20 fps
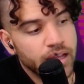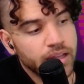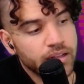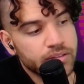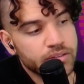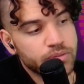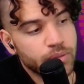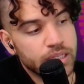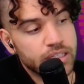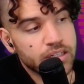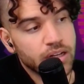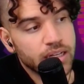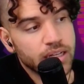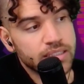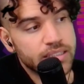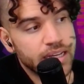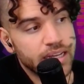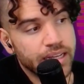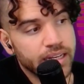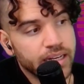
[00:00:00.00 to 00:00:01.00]

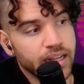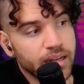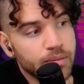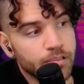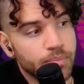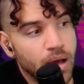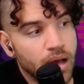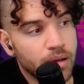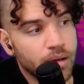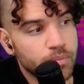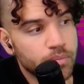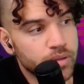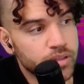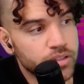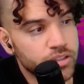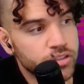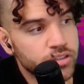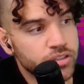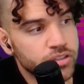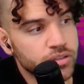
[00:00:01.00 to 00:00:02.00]
2019 and
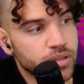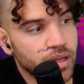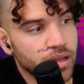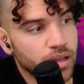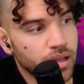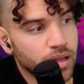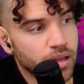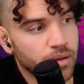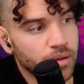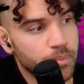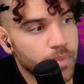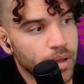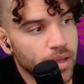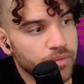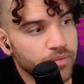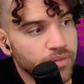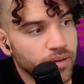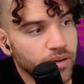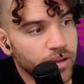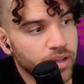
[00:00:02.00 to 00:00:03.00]
published
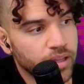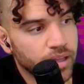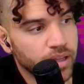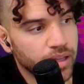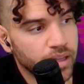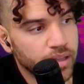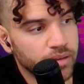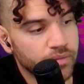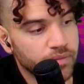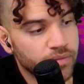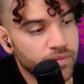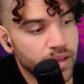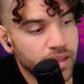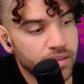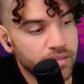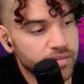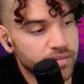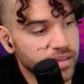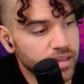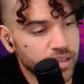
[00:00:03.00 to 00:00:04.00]
a very
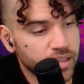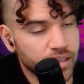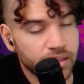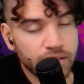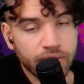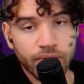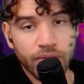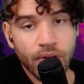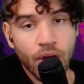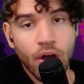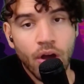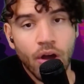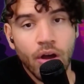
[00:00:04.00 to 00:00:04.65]
investigative